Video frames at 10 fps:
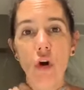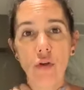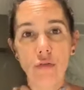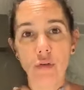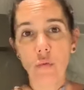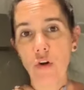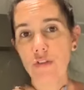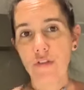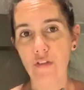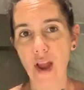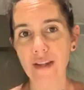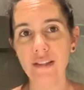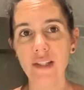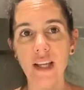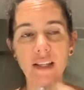the word
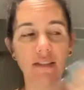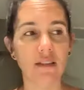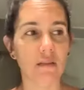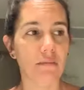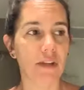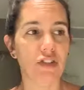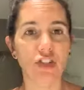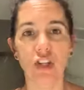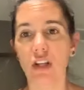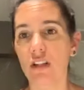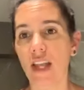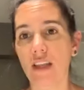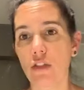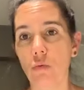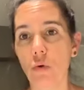friend is much
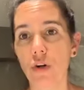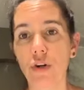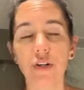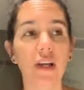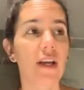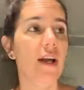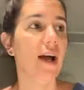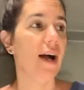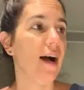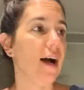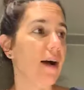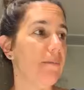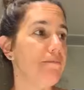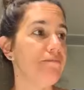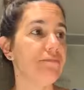like the word
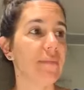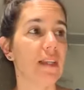um,